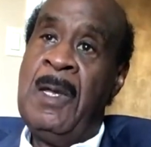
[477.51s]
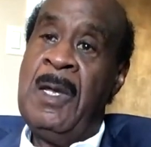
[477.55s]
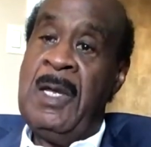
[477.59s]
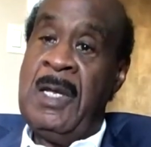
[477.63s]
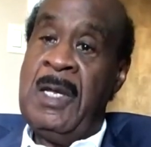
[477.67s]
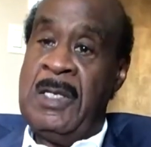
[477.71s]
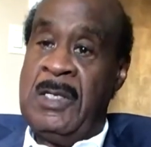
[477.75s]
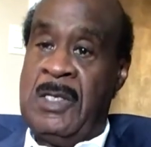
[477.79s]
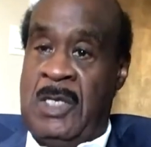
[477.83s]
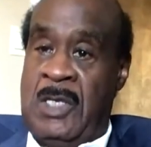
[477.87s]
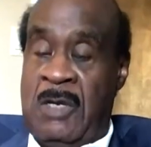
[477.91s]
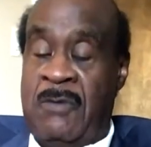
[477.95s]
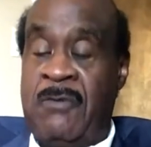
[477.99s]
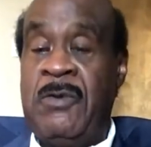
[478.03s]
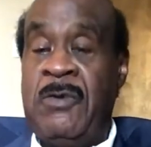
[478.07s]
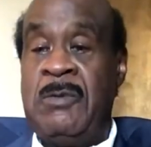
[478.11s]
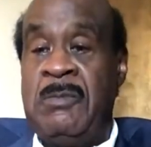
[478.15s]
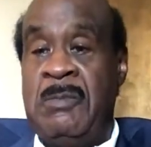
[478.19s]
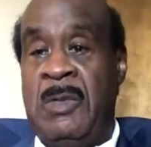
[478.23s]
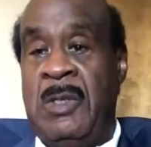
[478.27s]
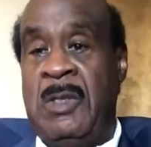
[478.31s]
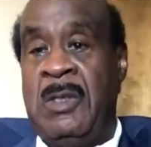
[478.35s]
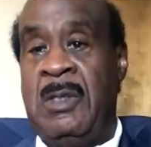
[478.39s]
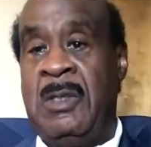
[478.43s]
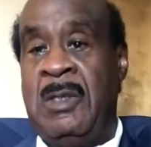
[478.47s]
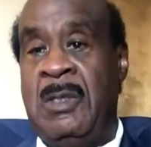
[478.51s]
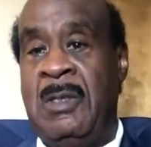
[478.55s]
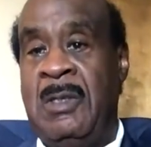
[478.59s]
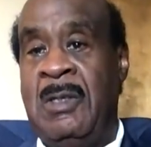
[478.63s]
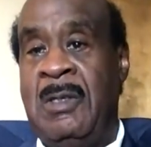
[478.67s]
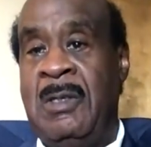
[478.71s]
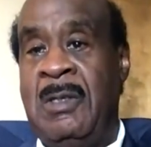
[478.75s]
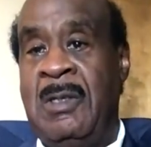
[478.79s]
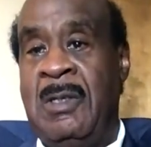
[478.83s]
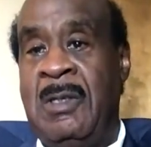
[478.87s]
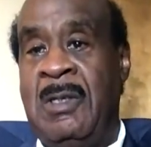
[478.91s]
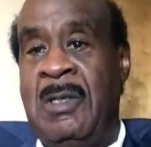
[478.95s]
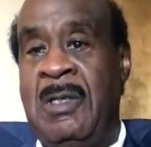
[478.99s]
had given me
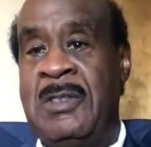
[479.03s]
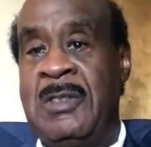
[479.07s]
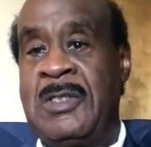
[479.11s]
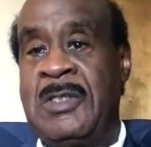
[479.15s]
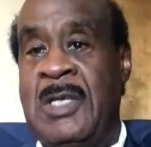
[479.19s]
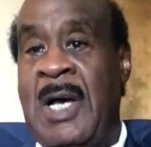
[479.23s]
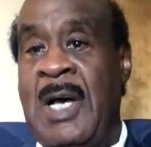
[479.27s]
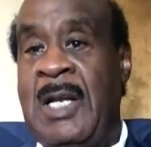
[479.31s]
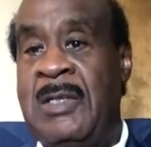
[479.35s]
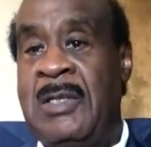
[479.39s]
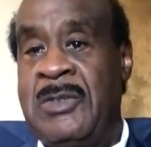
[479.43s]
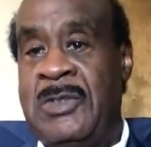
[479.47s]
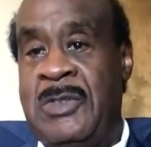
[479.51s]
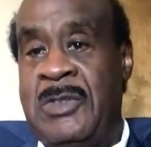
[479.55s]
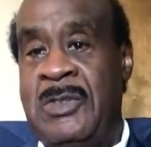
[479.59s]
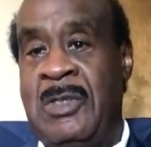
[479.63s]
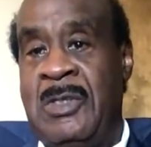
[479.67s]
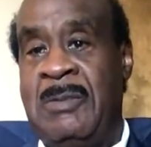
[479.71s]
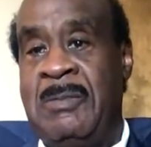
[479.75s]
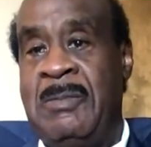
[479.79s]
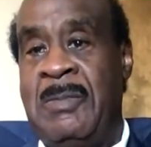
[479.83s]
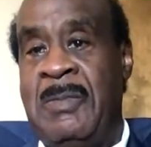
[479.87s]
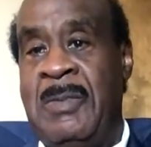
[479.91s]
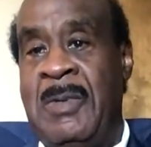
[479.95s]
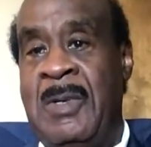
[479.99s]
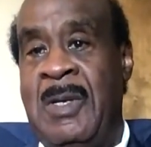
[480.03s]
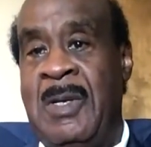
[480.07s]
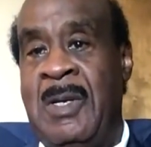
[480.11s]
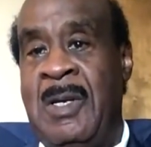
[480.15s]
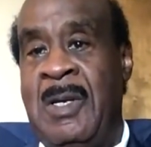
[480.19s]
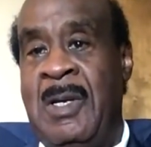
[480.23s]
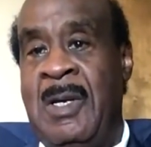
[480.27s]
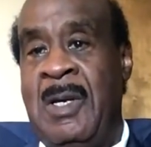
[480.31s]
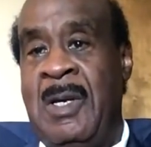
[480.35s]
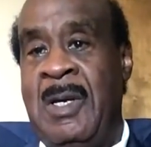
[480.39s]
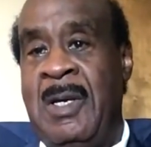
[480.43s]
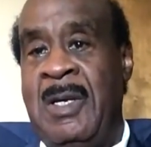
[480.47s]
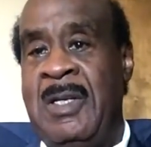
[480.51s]
a scholarship.
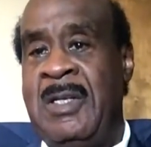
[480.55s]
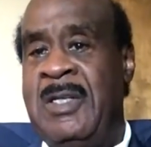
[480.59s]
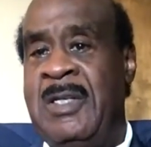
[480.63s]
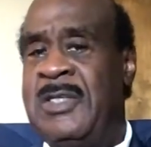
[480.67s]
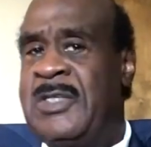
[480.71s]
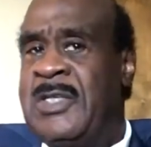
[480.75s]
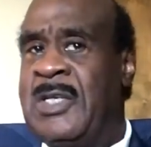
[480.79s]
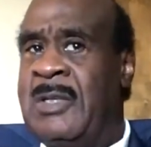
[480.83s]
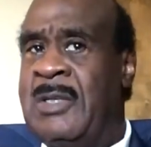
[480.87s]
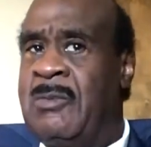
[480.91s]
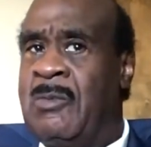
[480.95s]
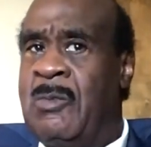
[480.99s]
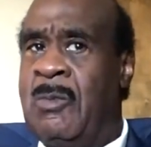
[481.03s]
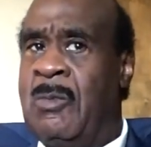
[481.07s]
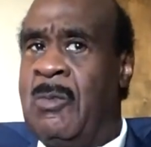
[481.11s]
And they said,